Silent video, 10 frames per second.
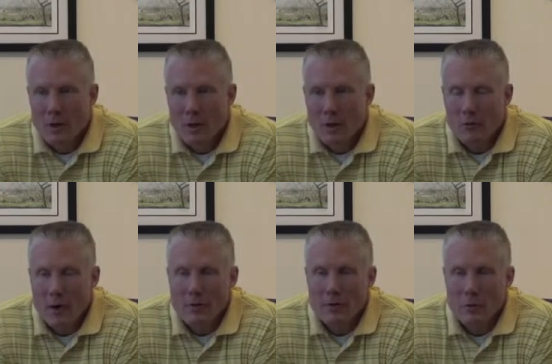Yeah,
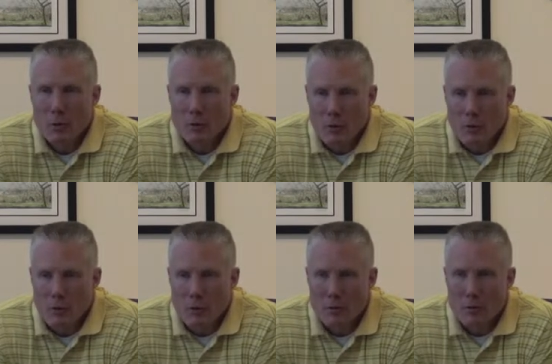traffic was a
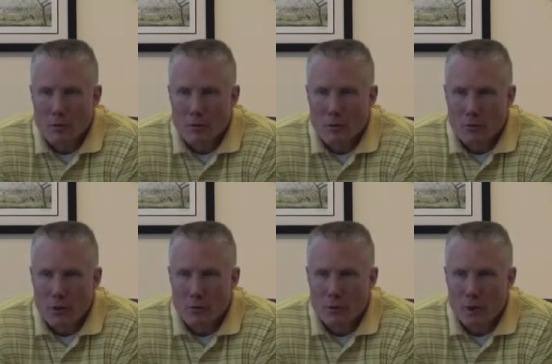concern when we first
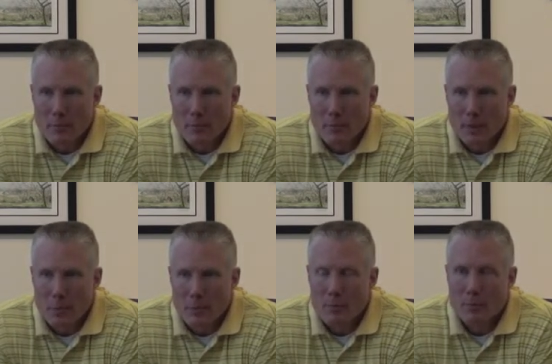opened up.
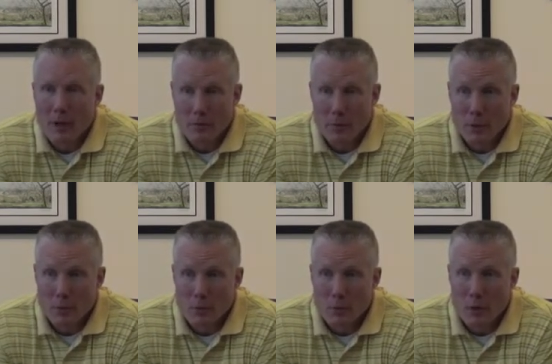We have
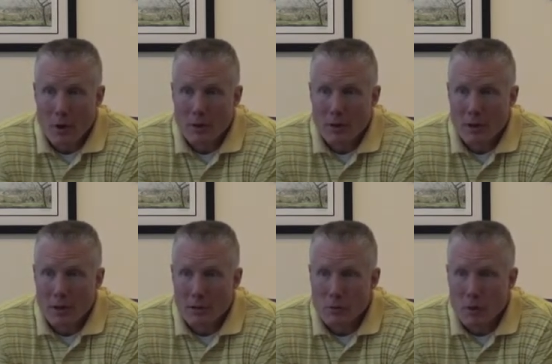built 2 parking
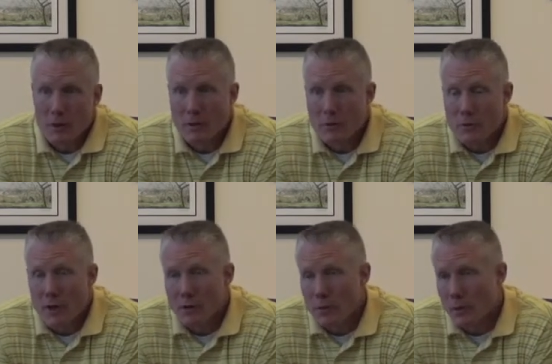decks, one on either
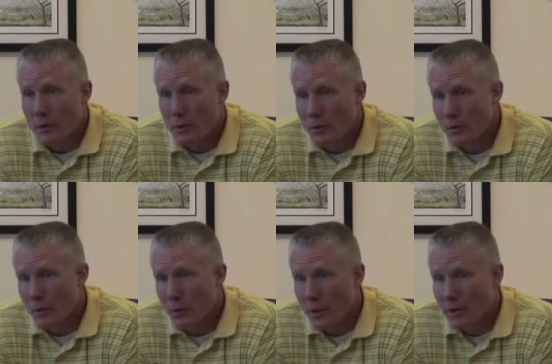side of the building.
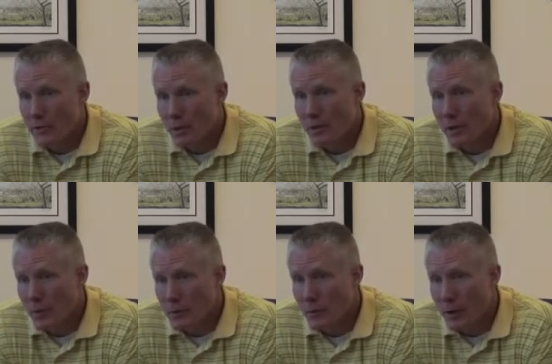One has
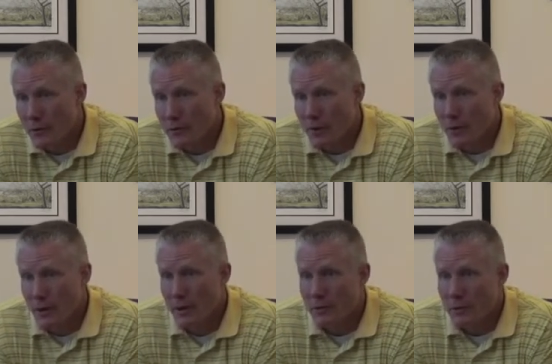1,100 spots and the other
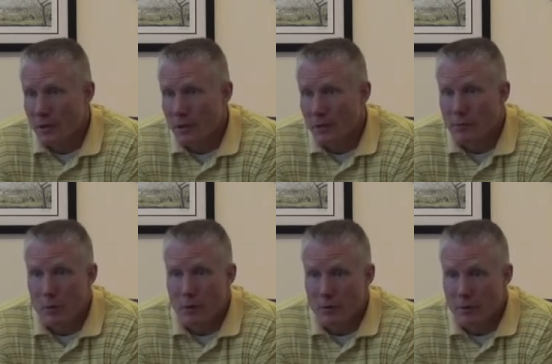has
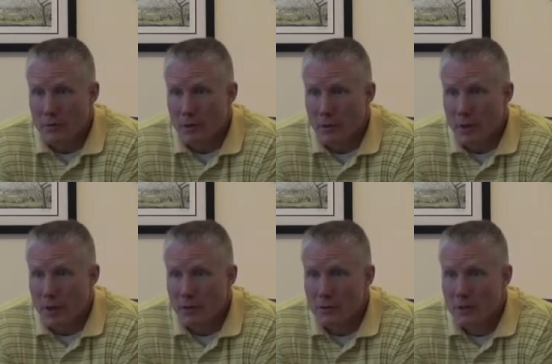450
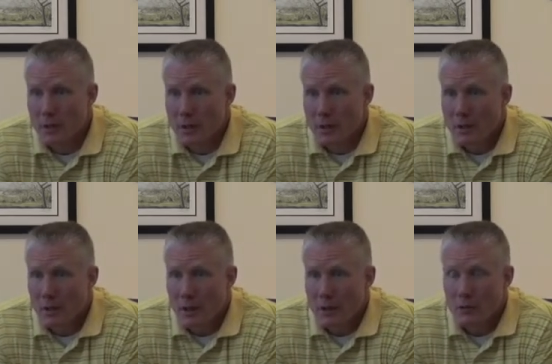spots.
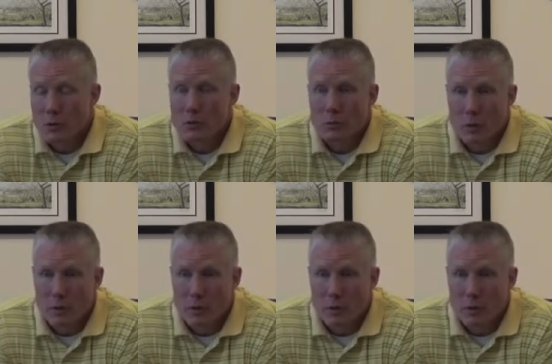And it took some